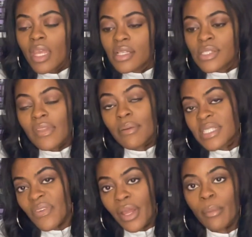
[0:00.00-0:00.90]
So that was
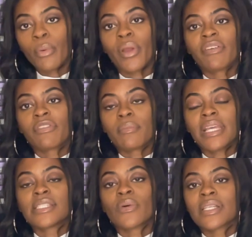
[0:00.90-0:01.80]
very important for me.
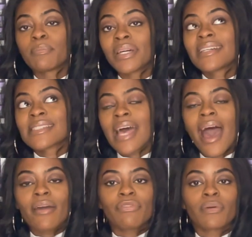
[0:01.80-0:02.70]
So, but
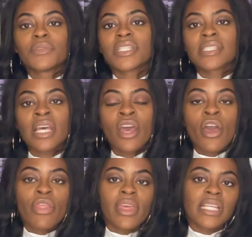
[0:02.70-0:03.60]
aside from just
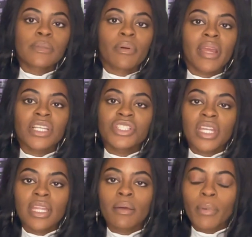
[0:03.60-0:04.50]
the inspiration
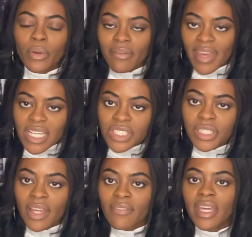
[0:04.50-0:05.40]
and the motivation
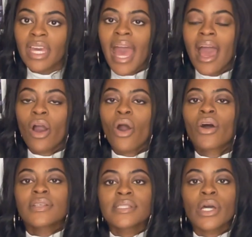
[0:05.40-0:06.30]
of it, I
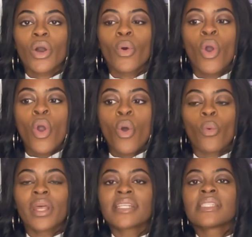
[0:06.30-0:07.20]
also
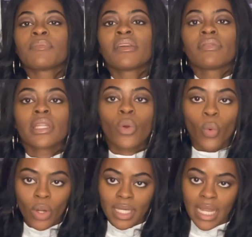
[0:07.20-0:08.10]
wanted to be really
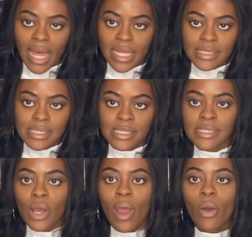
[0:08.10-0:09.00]
organized.
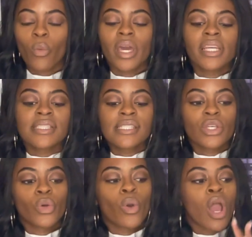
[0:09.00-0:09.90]
So I wanted
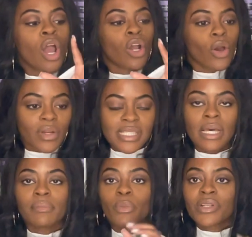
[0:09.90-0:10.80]
to go to
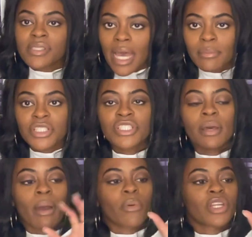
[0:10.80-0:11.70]
something. When it's time to ship,
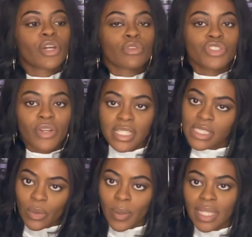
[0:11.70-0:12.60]
I wanted to go straight
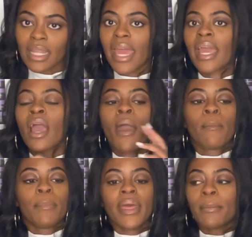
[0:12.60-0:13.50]
to it. Like,
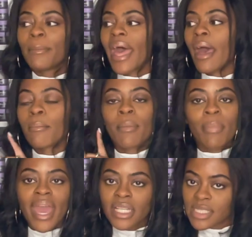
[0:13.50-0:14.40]
bit back,
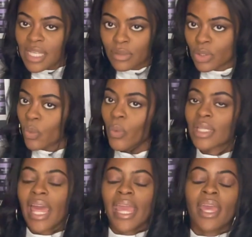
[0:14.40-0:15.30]
packages out the door.
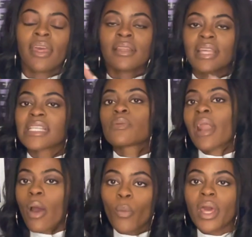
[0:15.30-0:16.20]
Like, that's what
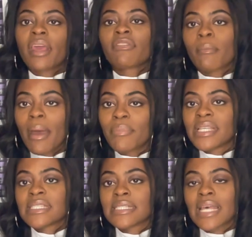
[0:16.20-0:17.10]
I wanted for my
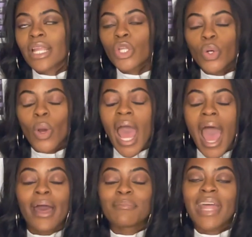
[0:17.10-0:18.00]
business. I knew
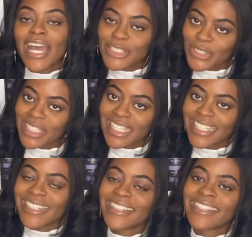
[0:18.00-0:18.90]
I'm
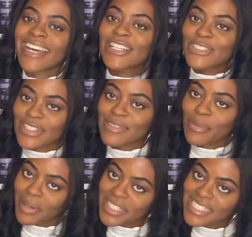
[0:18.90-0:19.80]
naturally a stressful
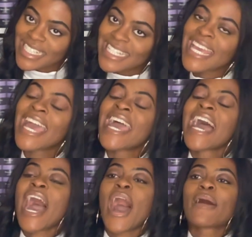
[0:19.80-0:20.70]
person.
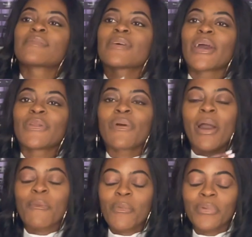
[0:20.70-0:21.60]
So I knew
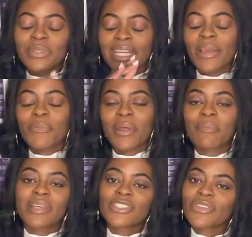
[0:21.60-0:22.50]
I didn't want to
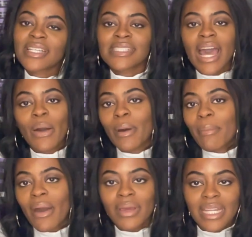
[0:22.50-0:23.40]
be stressed out
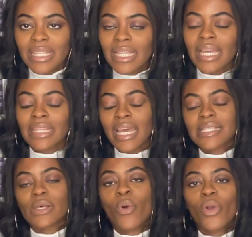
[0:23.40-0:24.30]
about anything like that.
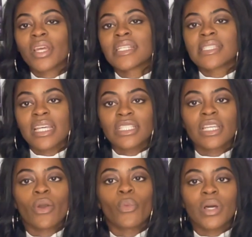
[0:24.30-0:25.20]
So
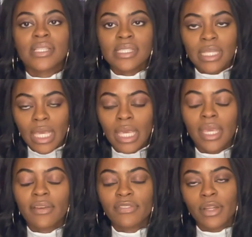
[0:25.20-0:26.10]
organization was
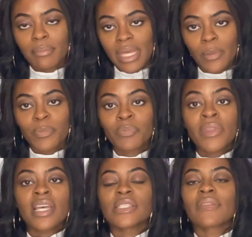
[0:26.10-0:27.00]
key for me.
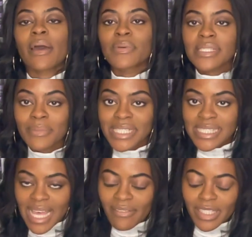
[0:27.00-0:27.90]
So that was number
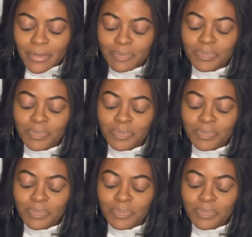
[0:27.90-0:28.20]
7.